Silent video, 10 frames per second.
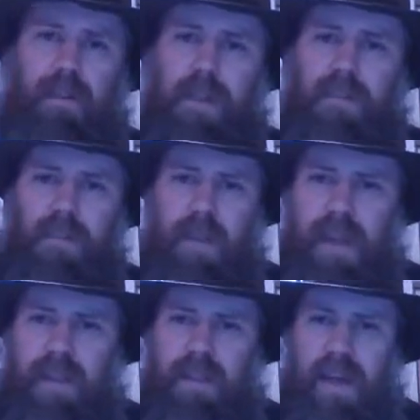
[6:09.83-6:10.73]

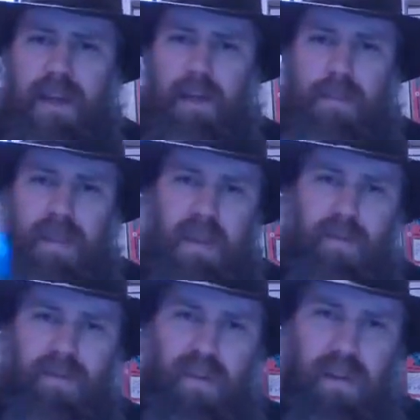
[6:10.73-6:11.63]
feature-length
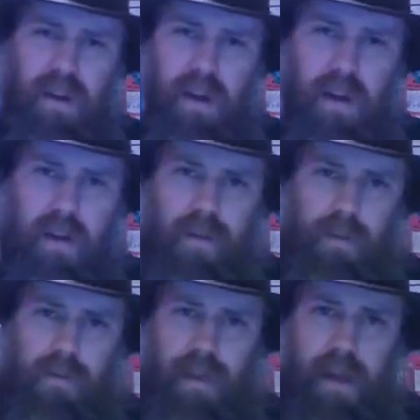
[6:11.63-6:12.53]
adaptation
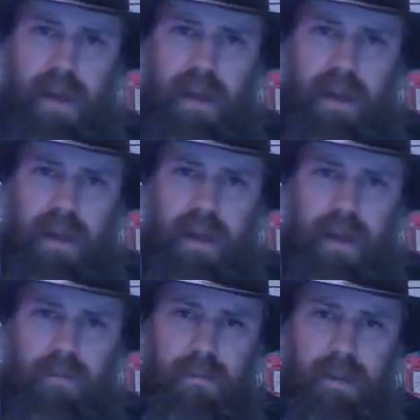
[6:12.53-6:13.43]
of a